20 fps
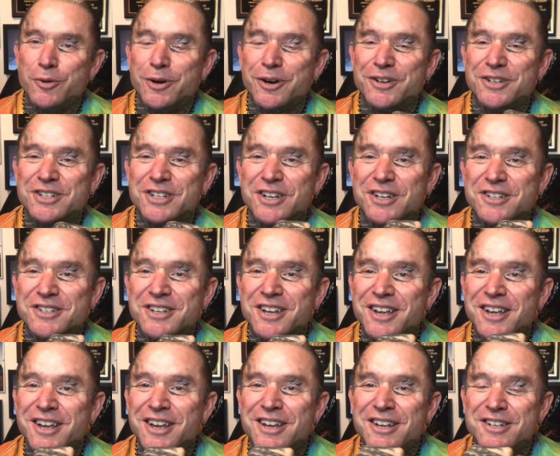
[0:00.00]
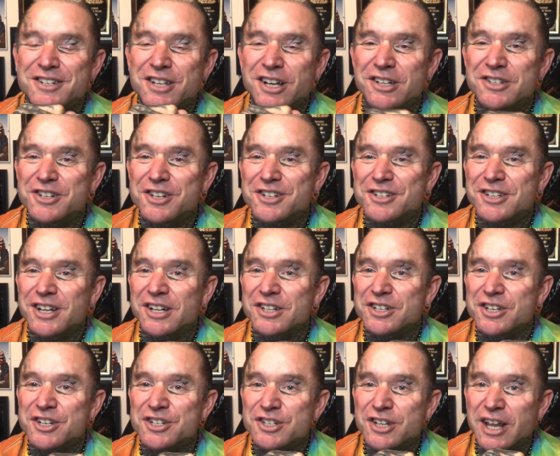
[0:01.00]
where it says such and such
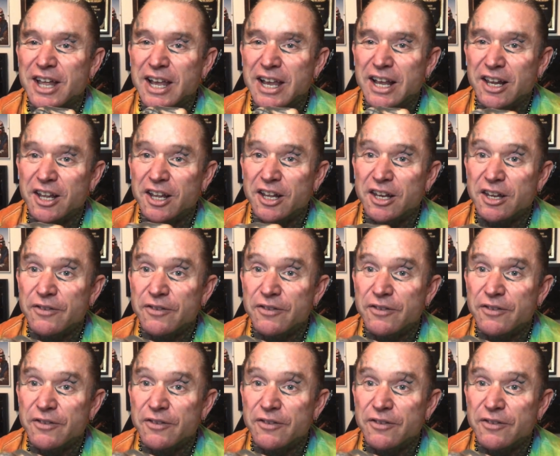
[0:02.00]
is an alien.